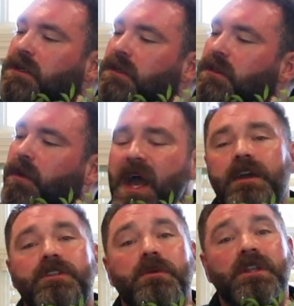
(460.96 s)
the way I
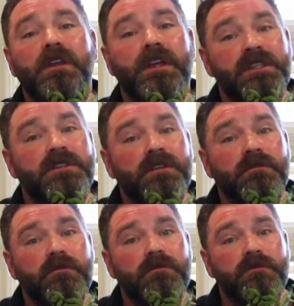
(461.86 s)
do it is
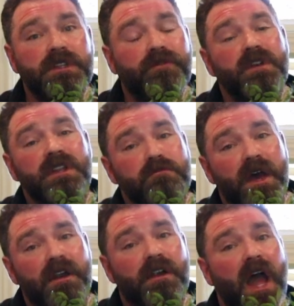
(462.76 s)
different and
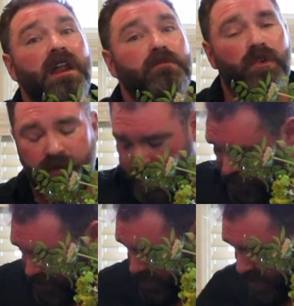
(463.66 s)
better and more
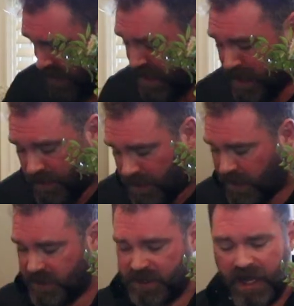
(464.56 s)
thrifty. The
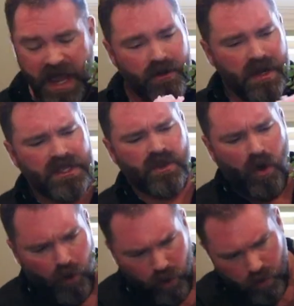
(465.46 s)
container is
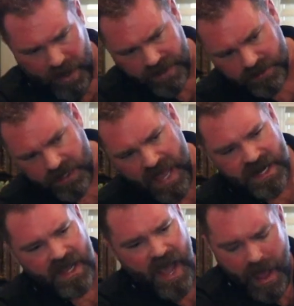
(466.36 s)
always
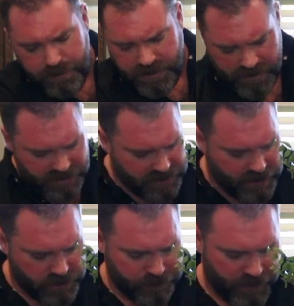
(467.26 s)
an absolutely
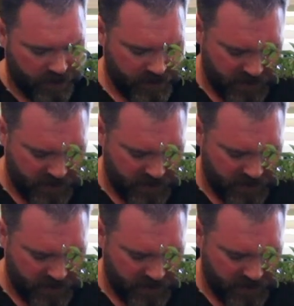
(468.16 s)
essential part of the